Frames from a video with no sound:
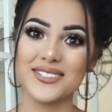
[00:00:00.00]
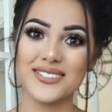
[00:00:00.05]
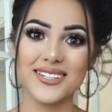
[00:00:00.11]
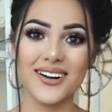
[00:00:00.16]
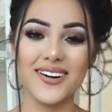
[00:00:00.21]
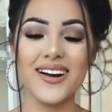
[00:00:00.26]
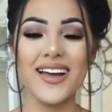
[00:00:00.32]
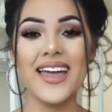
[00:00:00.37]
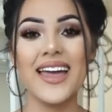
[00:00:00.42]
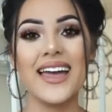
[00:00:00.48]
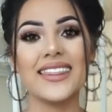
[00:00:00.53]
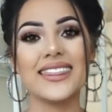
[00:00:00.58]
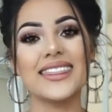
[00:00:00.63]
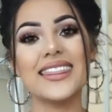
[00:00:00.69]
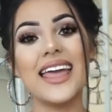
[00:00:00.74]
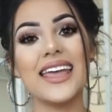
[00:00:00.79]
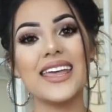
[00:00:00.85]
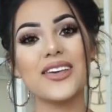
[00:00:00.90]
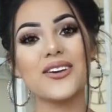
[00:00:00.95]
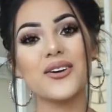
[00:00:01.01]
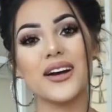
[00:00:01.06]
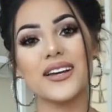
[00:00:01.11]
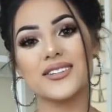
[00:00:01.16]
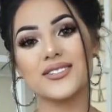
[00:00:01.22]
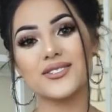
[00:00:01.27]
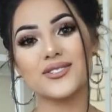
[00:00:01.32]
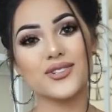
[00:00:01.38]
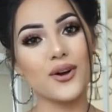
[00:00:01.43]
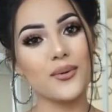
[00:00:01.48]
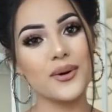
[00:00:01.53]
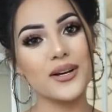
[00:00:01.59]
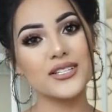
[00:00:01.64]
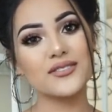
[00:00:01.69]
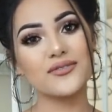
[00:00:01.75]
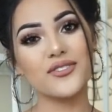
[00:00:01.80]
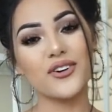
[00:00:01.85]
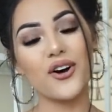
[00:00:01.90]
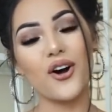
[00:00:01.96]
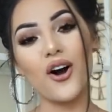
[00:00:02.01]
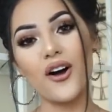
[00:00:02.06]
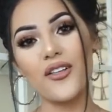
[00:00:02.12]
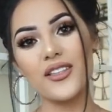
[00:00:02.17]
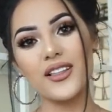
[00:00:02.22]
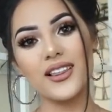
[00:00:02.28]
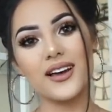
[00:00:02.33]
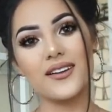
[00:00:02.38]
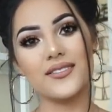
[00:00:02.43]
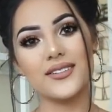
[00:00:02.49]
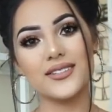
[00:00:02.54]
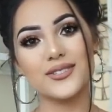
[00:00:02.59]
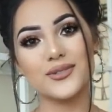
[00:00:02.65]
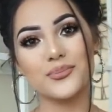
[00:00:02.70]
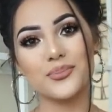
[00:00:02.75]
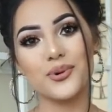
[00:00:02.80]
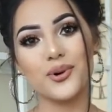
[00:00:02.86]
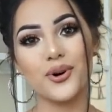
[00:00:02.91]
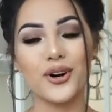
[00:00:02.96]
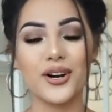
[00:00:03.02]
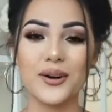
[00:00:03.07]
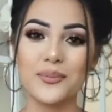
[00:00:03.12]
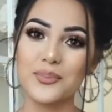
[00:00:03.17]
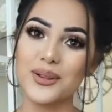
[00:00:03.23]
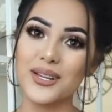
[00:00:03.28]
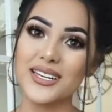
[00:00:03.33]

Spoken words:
So thank you guys so much for all the love and support.